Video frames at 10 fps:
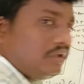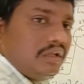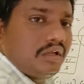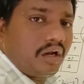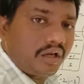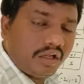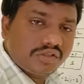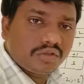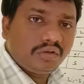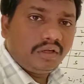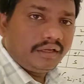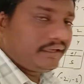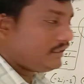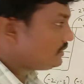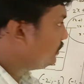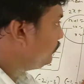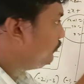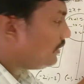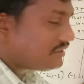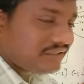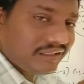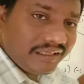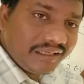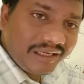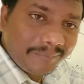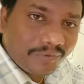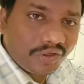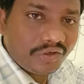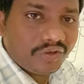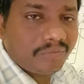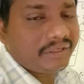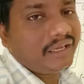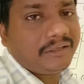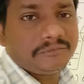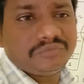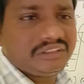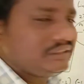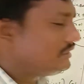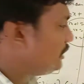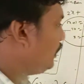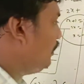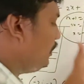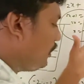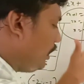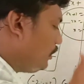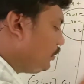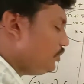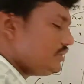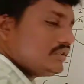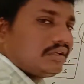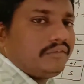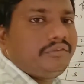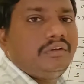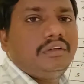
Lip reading: And also it is first degree polynomial. This is the conclusions of